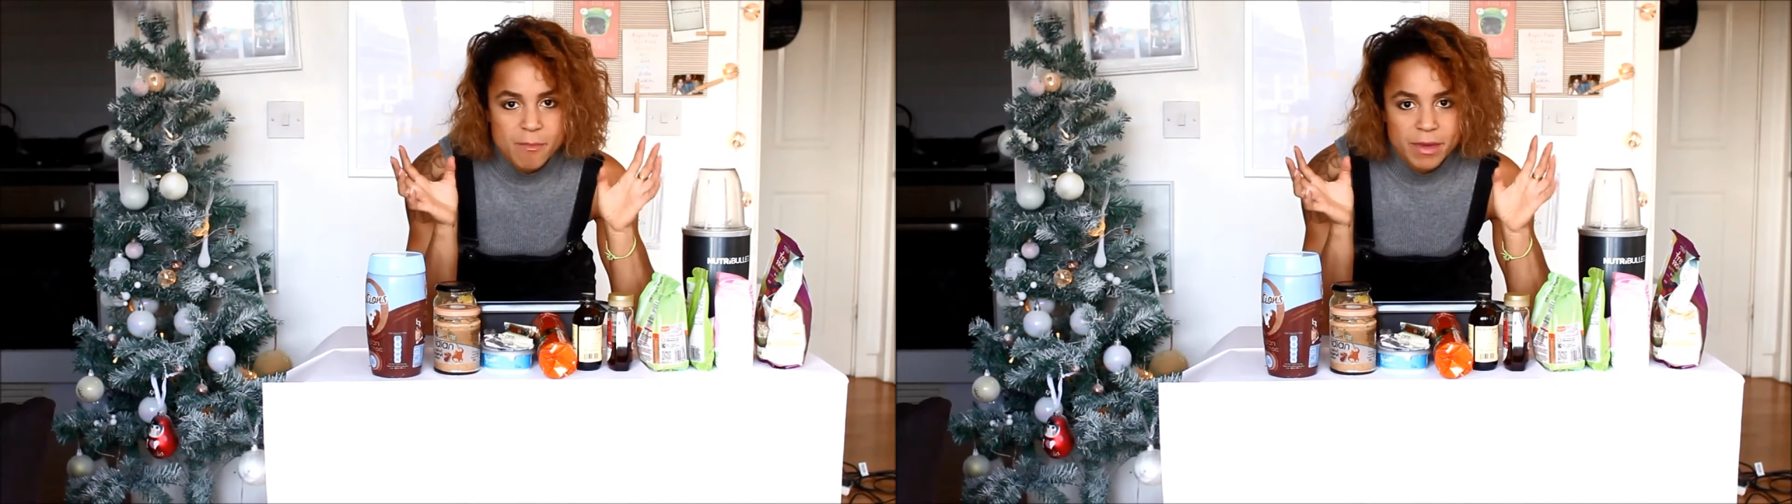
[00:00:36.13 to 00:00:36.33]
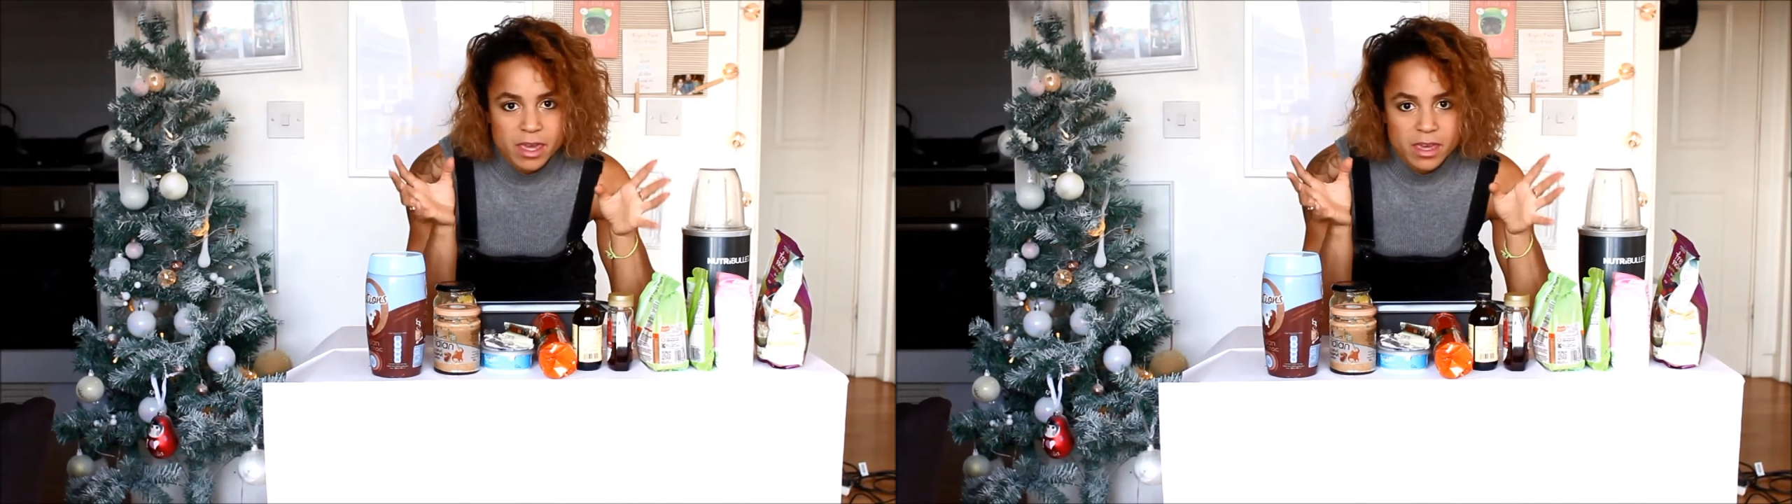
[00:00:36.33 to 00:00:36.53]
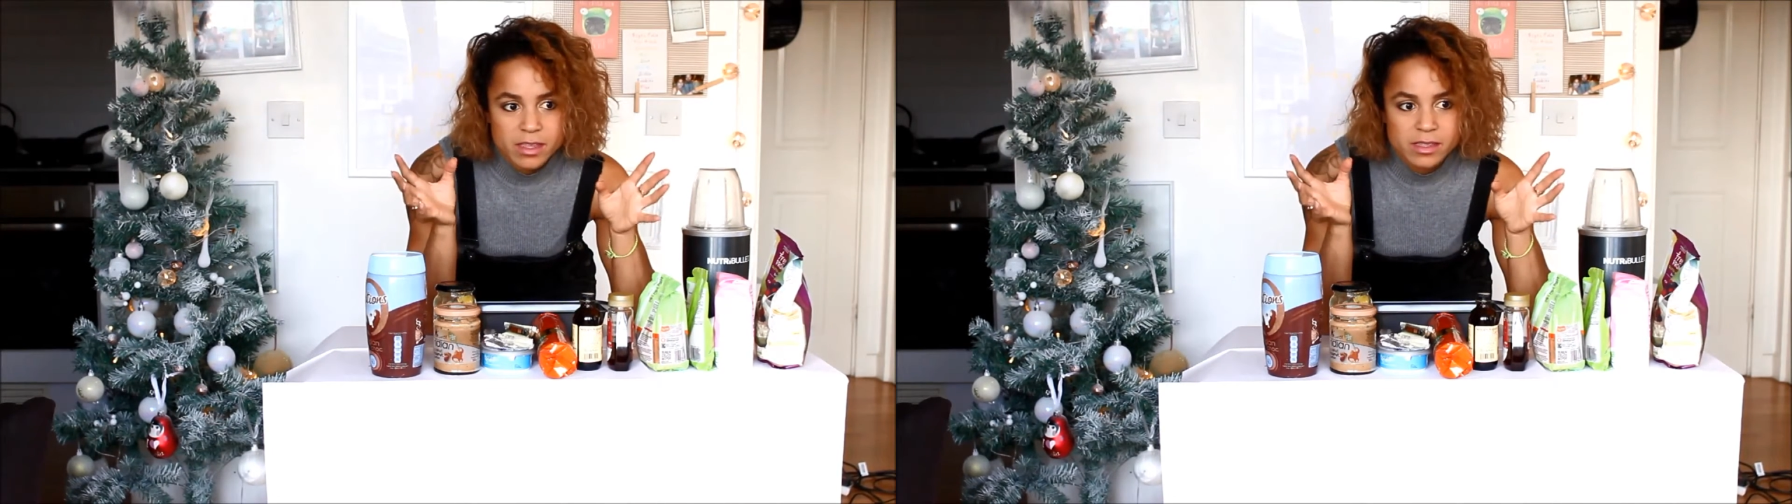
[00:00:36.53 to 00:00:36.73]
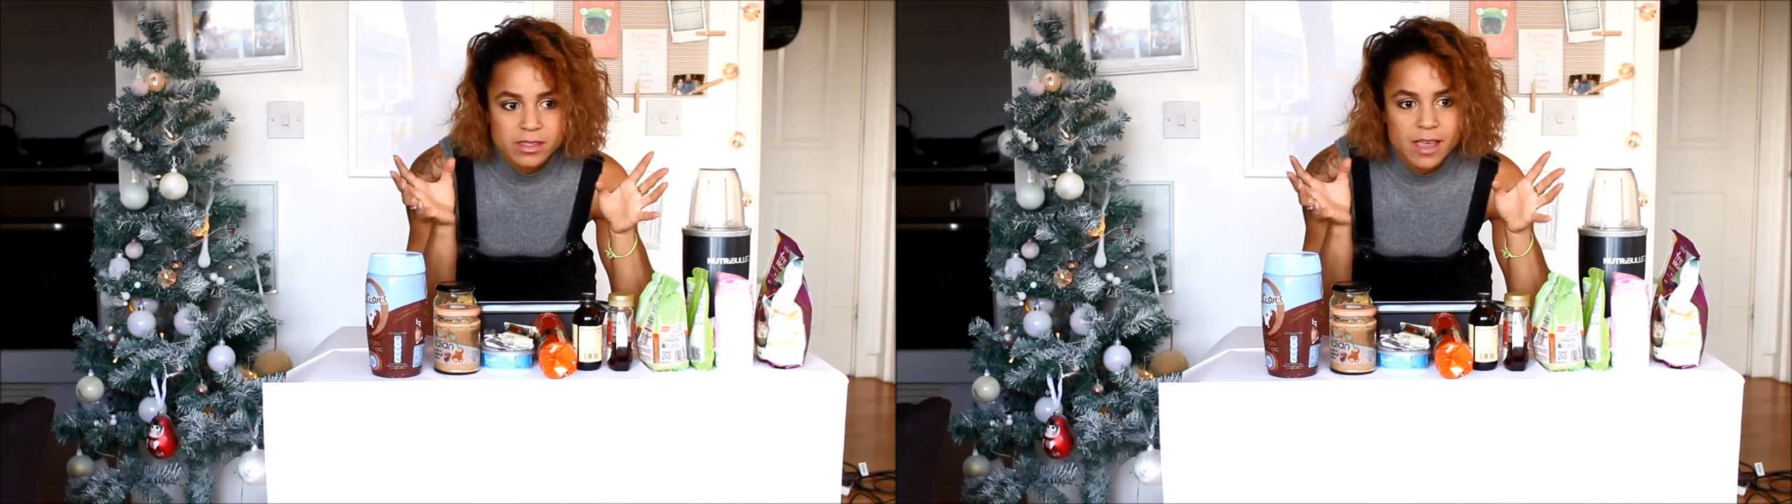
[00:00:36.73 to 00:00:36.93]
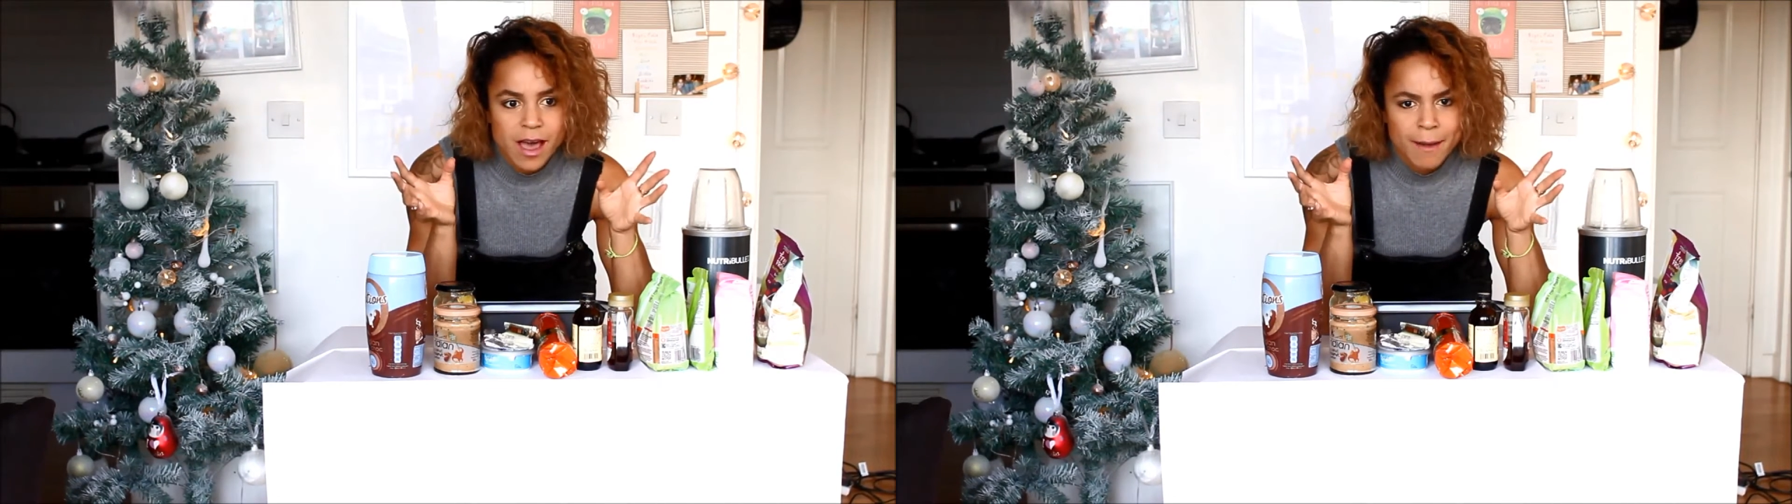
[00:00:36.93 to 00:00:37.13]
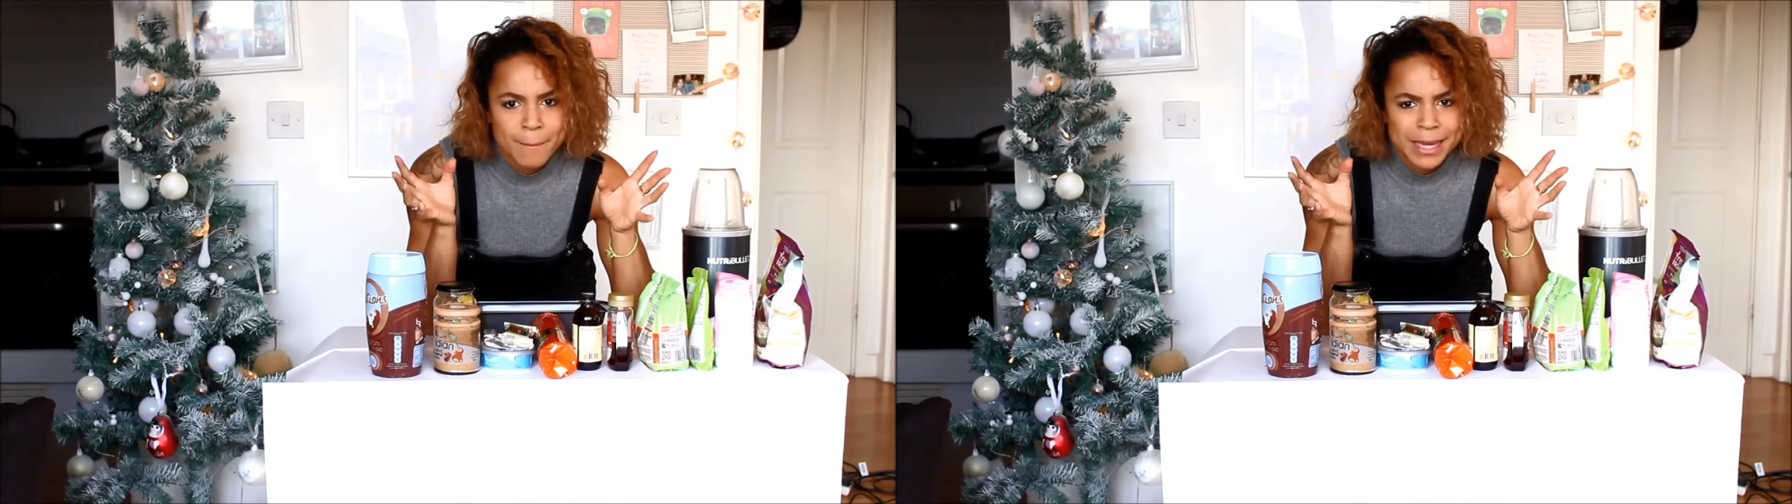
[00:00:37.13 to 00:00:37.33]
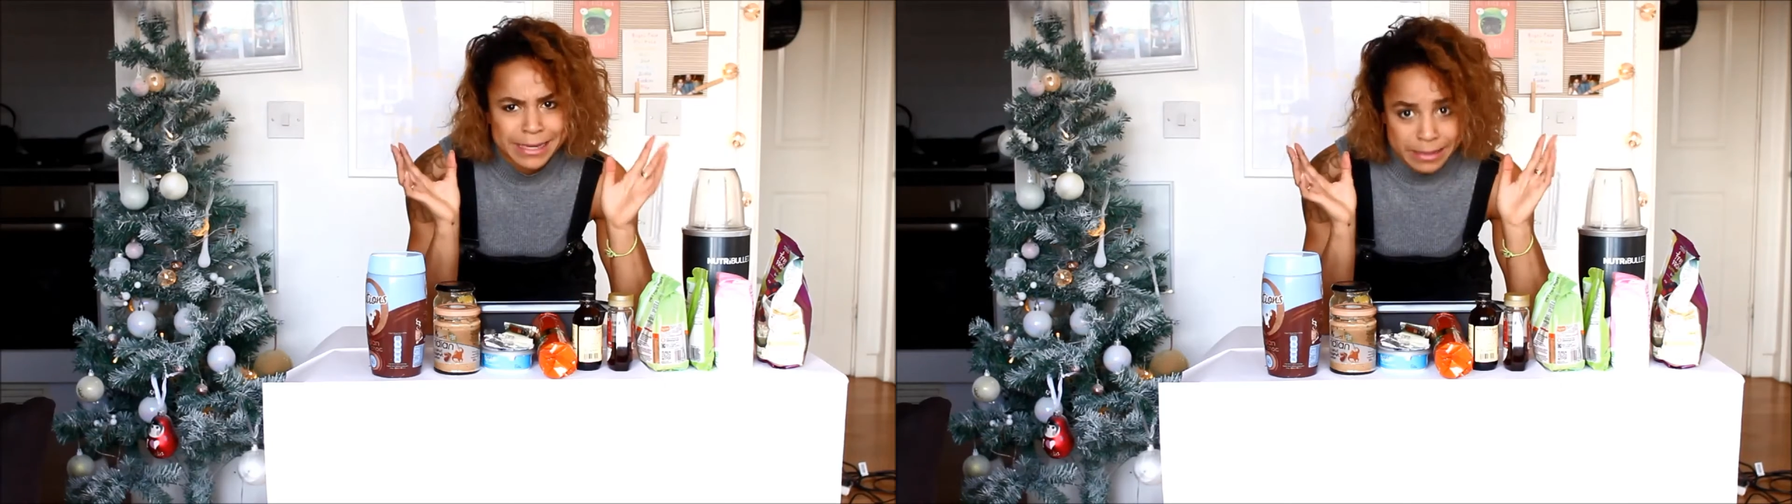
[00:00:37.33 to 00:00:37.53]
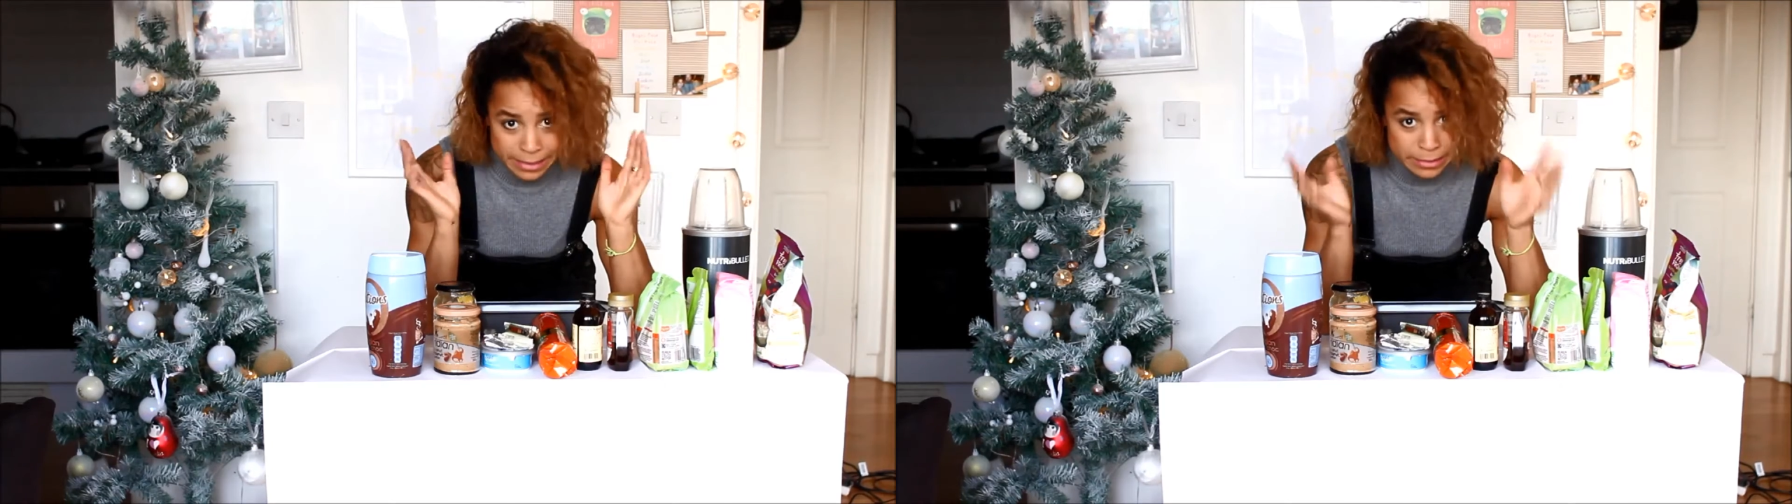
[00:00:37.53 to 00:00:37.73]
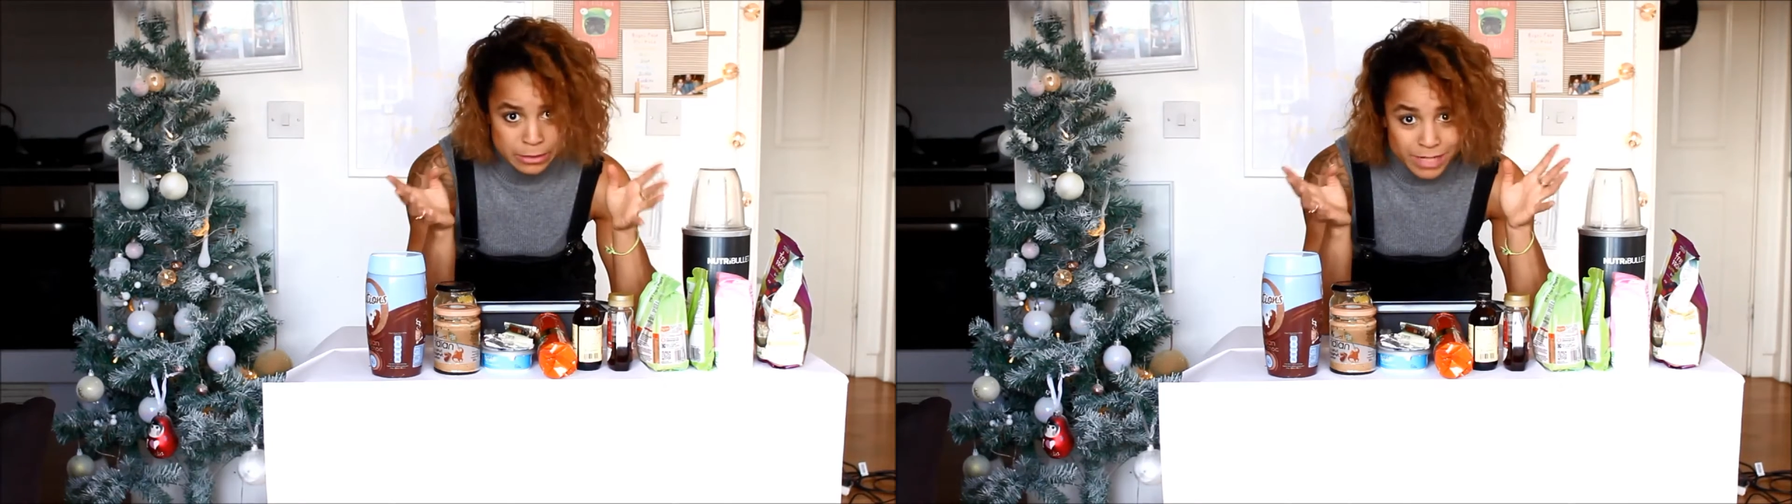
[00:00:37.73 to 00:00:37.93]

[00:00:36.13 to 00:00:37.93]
because it's